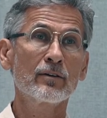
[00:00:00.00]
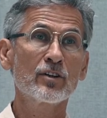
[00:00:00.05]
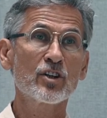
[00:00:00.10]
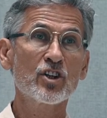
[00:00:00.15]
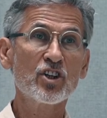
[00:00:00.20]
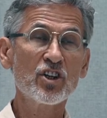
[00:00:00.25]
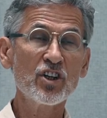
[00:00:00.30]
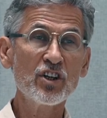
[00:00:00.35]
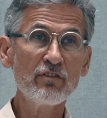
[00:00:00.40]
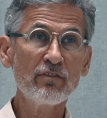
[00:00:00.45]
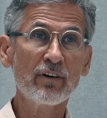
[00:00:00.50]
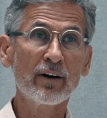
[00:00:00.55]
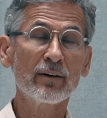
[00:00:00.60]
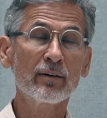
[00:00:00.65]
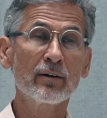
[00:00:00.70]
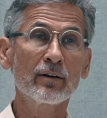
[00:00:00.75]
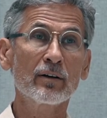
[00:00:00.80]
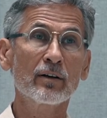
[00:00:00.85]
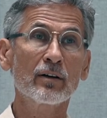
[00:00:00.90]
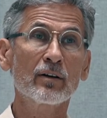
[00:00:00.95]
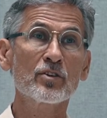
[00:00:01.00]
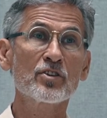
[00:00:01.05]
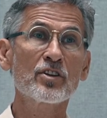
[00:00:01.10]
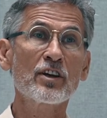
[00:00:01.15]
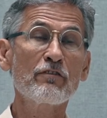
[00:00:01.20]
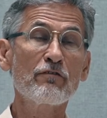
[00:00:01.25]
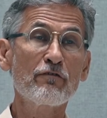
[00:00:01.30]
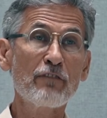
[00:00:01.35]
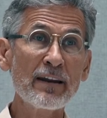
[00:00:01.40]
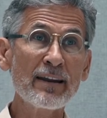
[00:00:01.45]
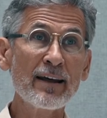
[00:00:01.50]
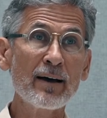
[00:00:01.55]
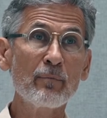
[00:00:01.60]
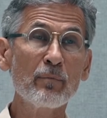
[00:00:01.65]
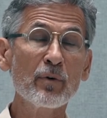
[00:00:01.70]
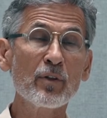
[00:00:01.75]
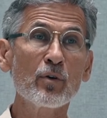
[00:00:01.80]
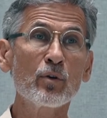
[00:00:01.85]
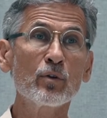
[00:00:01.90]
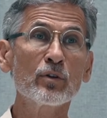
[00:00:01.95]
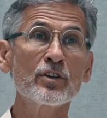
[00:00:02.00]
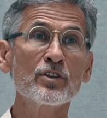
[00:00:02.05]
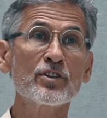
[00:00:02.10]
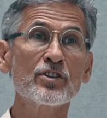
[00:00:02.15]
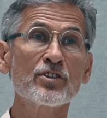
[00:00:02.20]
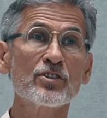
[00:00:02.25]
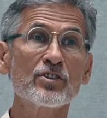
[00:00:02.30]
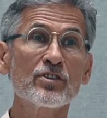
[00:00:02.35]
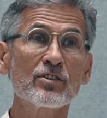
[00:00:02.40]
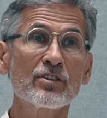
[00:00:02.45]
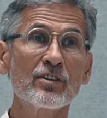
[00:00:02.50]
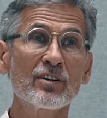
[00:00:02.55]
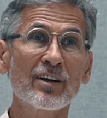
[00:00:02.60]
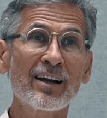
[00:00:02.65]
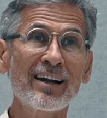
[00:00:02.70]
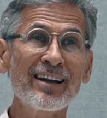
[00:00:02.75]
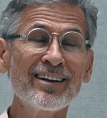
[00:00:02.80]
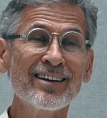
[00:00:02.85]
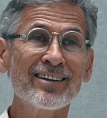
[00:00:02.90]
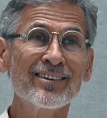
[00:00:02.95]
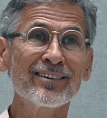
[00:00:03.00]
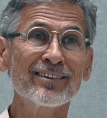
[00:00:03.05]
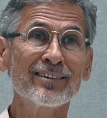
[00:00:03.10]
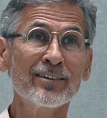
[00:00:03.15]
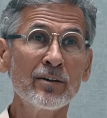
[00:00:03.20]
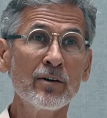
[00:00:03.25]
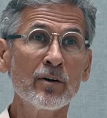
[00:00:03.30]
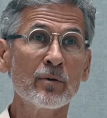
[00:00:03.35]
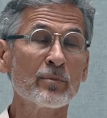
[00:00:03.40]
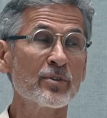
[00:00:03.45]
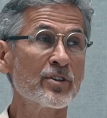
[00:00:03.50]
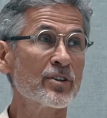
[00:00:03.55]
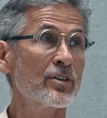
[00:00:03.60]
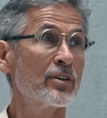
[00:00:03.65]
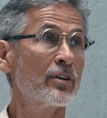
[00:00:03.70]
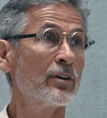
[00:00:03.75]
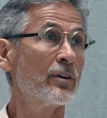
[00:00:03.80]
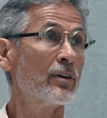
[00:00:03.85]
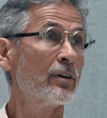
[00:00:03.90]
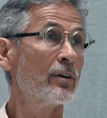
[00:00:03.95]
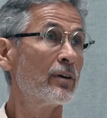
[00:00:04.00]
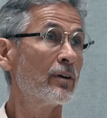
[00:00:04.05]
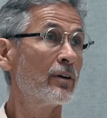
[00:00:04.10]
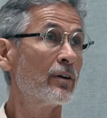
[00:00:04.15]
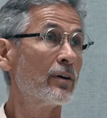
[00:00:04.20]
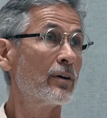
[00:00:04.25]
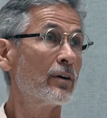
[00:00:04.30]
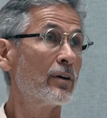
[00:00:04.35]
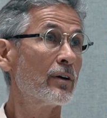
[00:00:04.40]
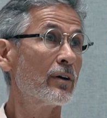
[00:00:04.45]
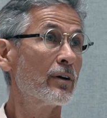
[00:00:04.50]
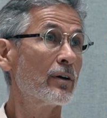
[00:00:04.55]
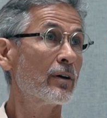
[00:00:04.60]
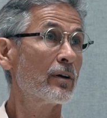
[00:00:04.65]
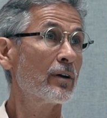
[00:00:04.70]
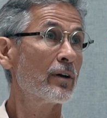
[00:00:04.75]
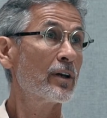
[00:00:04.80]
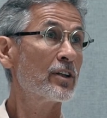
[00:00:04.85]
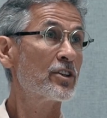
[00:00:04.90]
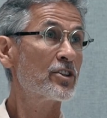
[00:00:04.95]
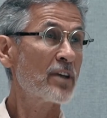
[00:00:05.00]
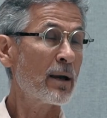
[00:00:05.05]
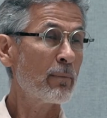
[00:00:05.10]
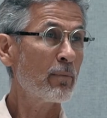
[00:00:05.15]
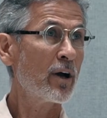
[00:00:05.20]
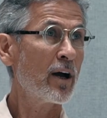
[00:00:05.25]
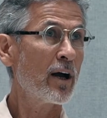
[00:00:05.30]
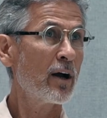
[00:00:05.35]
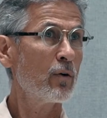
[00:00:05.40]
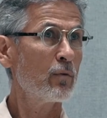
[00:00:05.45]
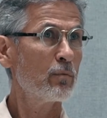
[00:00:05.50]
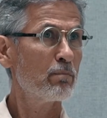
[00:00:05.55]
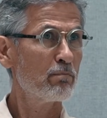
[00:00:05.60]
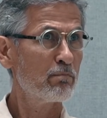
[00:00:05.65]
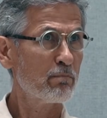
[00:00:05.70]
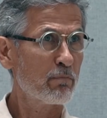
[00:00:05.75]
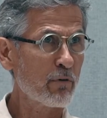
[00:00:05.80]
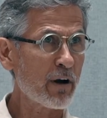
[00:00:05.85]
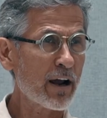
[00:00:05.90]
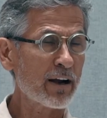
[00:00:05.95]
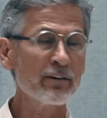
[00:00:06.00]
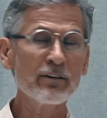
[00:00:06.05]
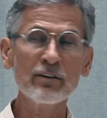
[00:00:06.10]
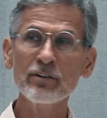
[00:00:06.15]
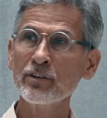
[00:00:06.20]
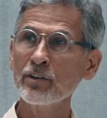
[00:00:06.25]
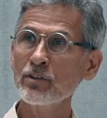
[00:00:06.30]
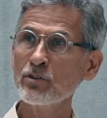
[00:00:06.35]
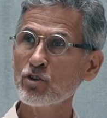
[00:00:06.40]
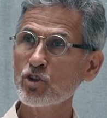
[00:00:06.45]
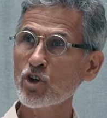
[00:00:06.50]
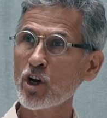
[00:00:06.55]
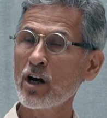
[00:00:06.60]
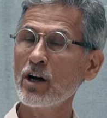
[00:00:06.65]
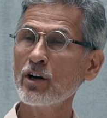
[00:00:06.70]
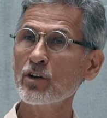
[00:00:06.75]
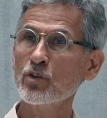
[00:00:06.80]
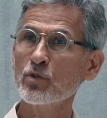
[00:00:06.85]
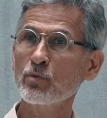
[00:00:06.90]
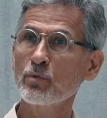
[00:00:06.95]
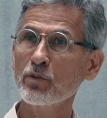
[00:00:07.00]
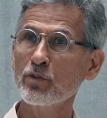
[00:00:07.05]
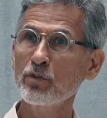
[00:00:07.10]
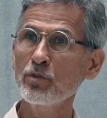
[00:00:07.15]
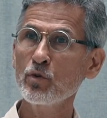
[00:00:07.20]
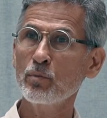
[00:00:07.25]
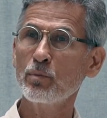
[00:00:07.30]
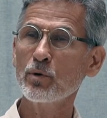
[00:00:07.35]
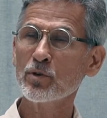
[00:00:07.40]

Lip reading: Shiva, because they're fed up with all these clinical terms. It's somehow pregnant and charged with new